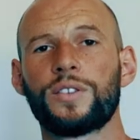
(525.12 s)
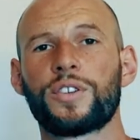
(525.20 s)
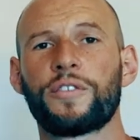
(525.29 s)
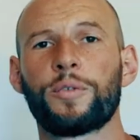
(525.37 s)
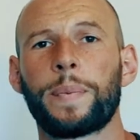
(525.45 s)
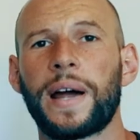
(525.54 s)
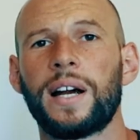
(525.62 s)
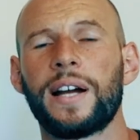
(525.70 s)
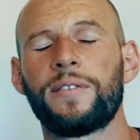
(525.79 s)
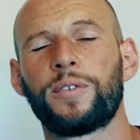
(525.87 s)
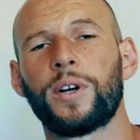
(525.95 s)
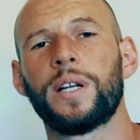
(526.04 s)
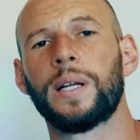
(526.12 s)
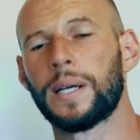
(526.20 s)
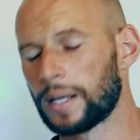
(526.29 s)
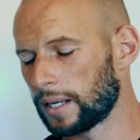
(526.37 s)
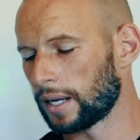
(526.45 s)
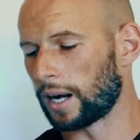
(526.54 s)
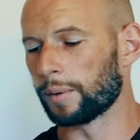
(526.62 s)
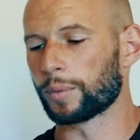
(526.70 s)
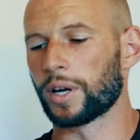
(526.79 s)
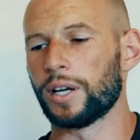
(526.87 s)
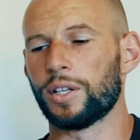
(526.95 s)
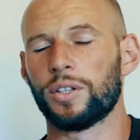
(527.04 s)
So for power output,
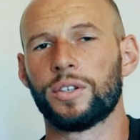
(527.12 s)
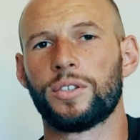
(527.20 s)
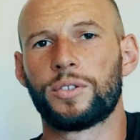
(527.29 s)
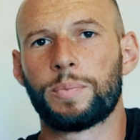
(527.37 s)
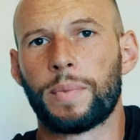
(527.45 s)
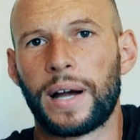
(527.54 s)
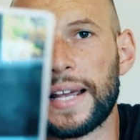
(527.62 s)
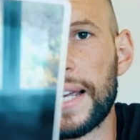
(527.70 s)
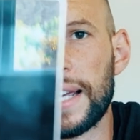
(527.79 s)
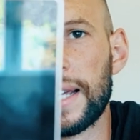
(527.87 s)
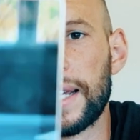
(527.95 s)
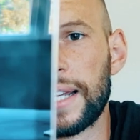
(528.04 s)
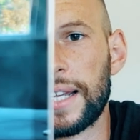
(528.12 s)
I'm gonna use my